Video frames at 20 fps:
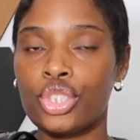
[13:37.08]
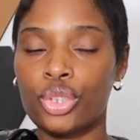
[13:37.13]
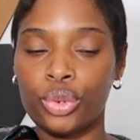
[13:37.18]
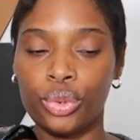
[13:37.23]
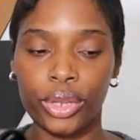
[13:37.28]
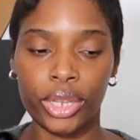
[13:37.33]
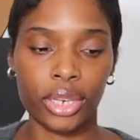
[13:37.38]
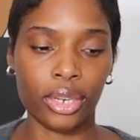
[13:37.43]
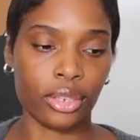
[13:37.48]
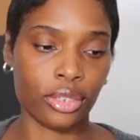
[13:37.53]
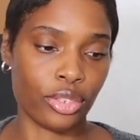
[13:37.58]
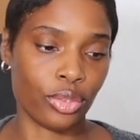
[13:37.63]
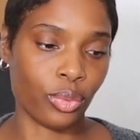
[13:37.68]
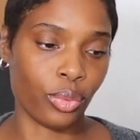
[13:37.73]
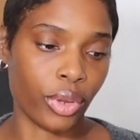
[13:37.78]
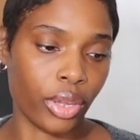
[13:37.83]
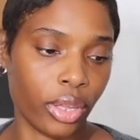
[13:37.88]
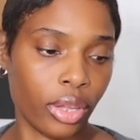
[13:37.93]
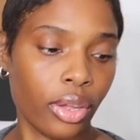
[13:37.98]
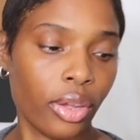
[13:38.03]
to it as
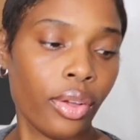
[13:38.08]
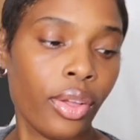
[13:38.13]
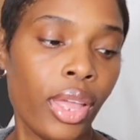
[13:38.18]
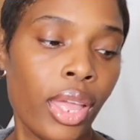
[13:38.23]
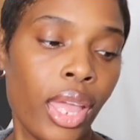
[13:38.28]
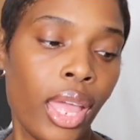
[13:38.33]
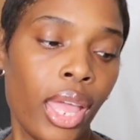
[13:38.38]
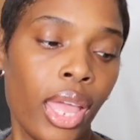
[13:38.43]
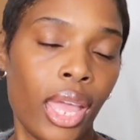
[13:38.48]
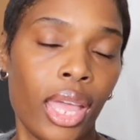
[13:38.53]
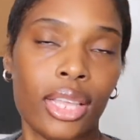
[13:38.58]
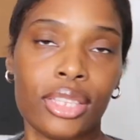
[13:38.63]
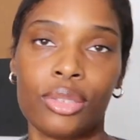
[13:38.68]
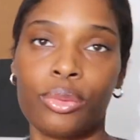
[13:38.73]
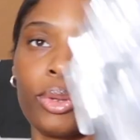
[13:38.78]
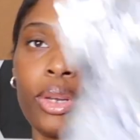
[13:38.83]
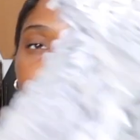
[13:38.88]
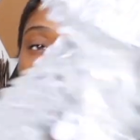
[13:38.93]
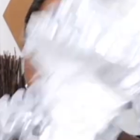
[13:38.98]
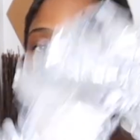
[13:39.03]
well. As
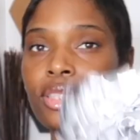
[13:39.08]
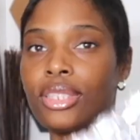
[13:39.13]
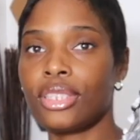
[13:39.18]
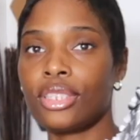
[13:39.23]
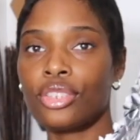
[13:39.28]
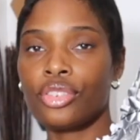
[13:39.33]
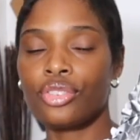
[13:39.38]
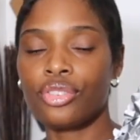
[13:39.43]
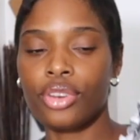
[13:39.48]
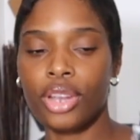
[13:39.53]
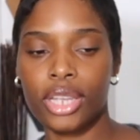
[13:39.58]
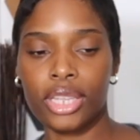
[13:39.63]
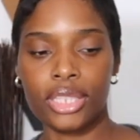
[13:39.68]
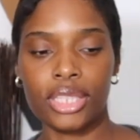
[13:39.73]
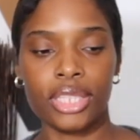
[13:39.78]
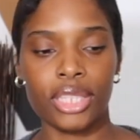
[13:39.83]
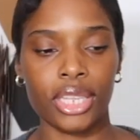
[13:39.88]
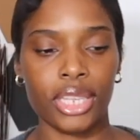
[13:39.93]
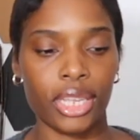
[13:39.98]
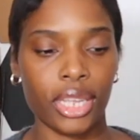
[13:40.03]
well as this dress,
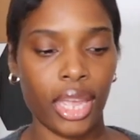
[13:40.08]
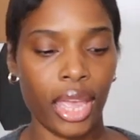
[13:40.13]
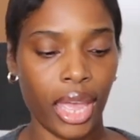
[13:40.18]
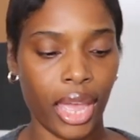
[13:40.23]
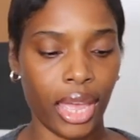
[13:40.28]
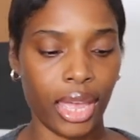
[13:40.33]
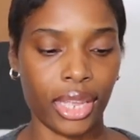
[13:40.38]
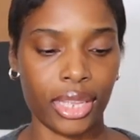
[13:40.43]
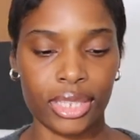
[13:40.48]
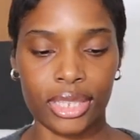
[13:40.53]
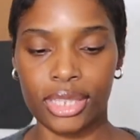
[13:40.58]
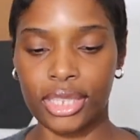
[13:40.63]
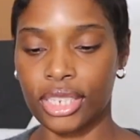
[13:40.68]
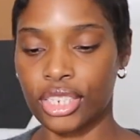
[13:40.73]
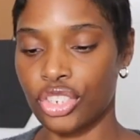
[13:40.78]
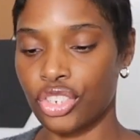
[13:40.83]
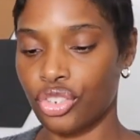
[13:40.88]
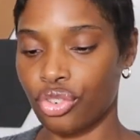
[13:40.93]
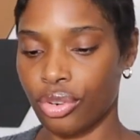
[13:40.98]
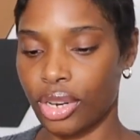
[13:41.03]
it
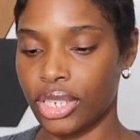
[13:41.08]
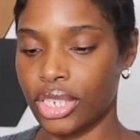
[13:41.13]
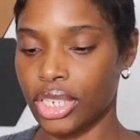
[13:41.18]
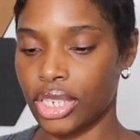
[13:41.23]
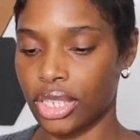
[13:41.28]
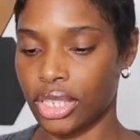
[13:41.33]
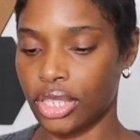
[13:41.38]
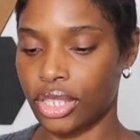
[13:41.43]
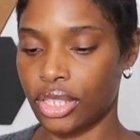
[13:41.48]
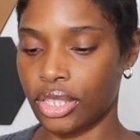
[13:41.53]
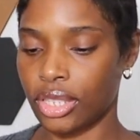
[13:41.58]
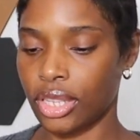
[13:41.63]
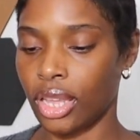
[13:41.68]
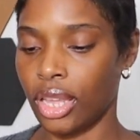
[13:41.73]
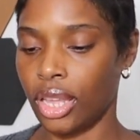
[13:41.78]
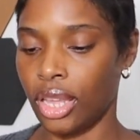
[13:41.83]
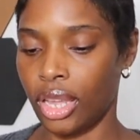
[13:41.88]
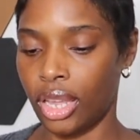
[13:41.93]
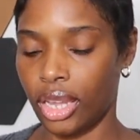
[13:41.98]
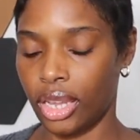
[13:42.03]

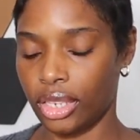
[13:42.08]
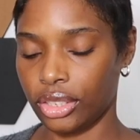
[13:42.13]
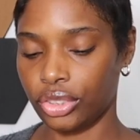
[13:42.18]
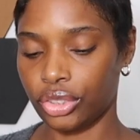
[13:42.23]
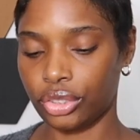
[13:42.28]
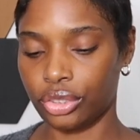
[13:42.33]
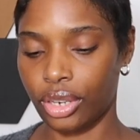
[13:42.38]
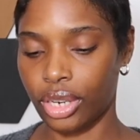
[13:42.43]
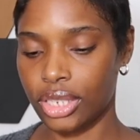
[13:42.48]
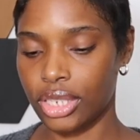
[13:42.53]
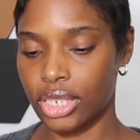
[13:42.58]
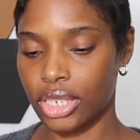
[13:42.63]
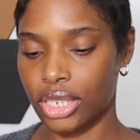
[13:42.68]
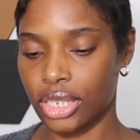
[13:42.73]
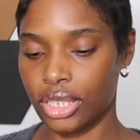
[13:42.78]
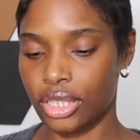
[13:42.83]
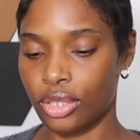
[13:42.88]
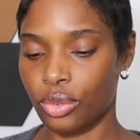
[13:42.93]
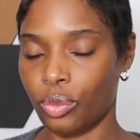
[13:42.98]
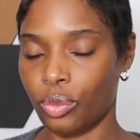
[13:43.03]
stretches